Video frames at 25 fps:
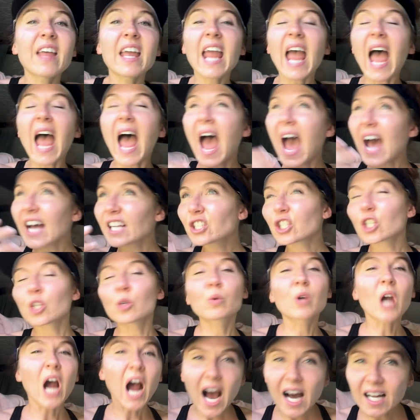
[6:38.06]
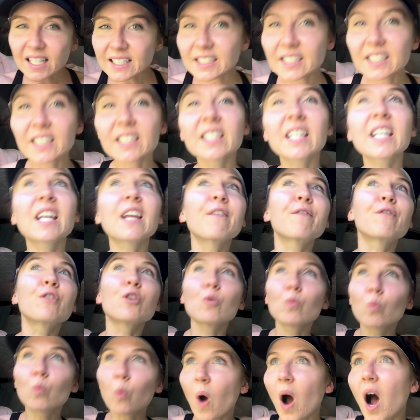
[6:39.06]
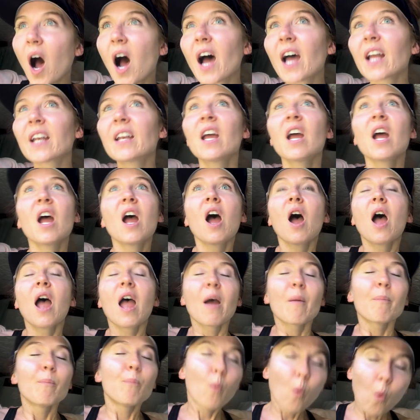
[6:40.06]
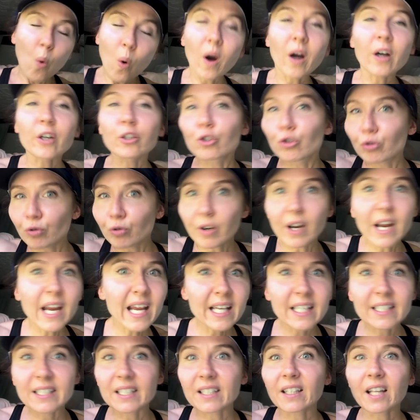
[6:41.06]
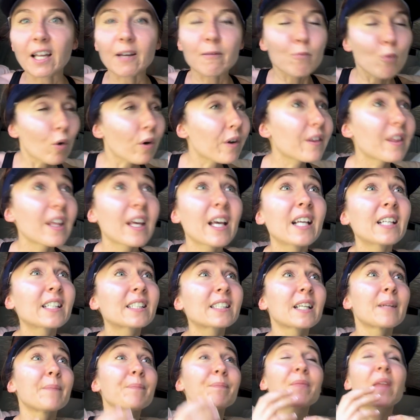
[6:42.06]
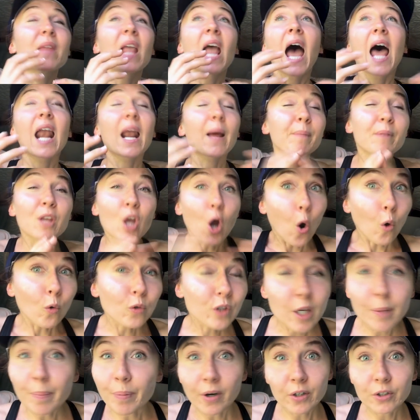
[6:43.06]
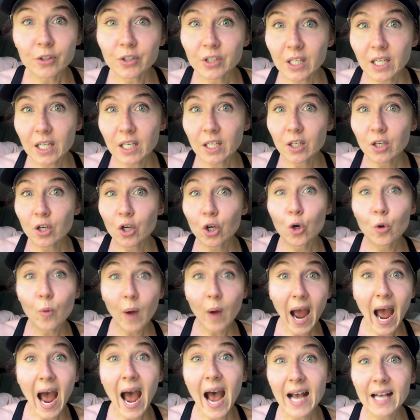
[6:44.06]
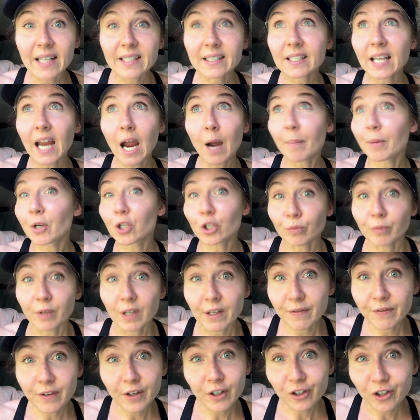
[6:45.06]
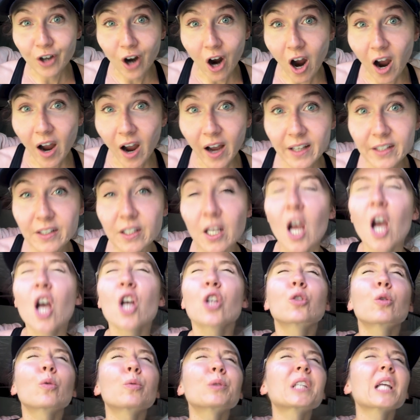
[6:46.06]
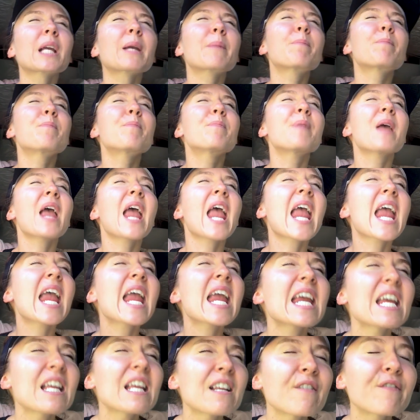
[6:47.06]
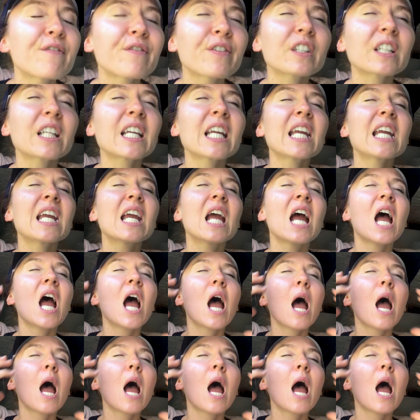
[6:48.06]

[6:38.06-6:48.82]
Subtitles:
they ask you constantly if you want more drinks and like more of this, and I'm the only person who asked how much a refill costs. So it was like painfully